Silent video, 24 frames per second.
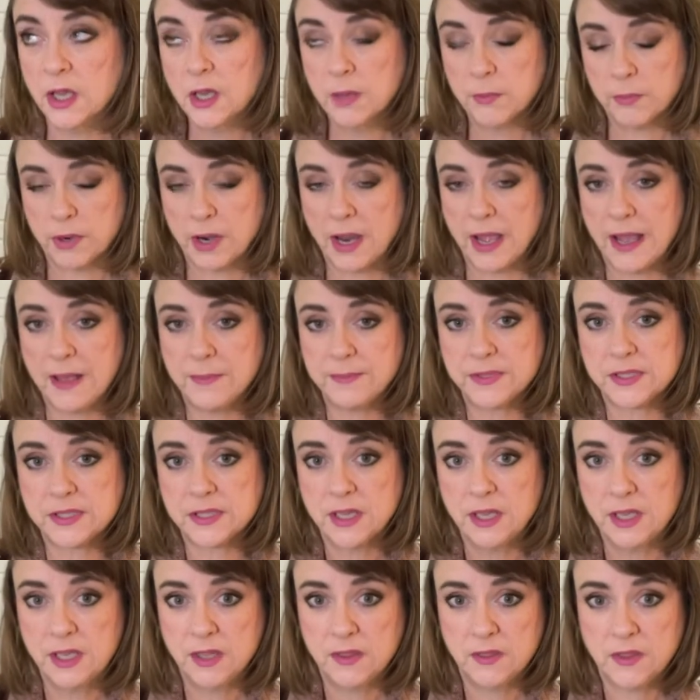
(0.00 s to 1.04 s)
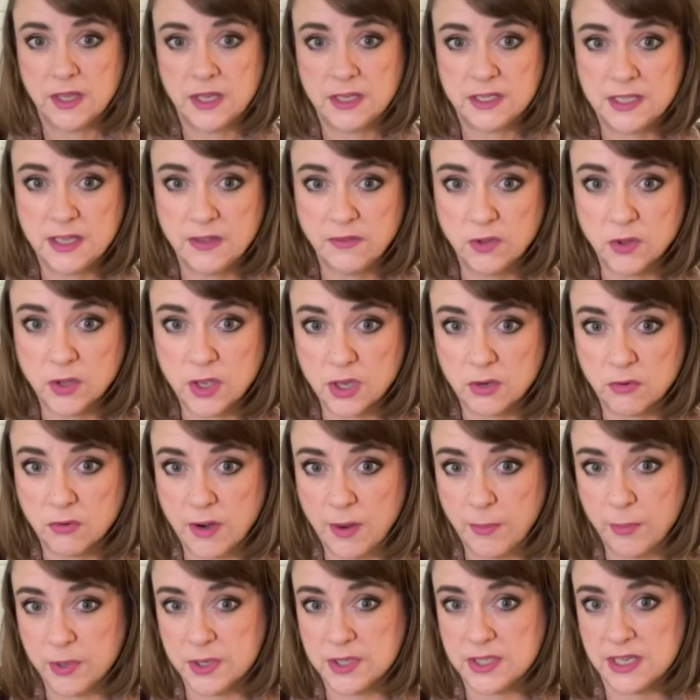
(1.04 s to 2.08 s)
Perhaps that devil can
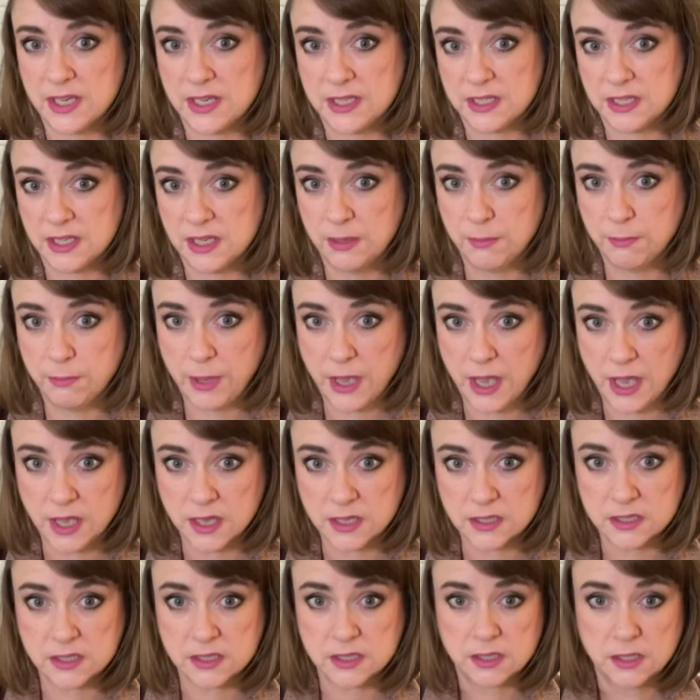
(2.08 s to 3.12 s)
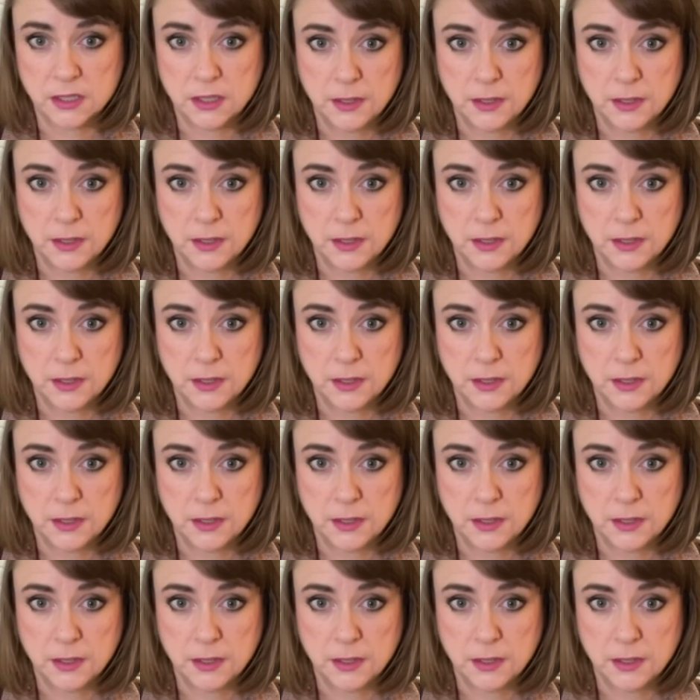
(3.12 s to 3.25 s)
represent an impasse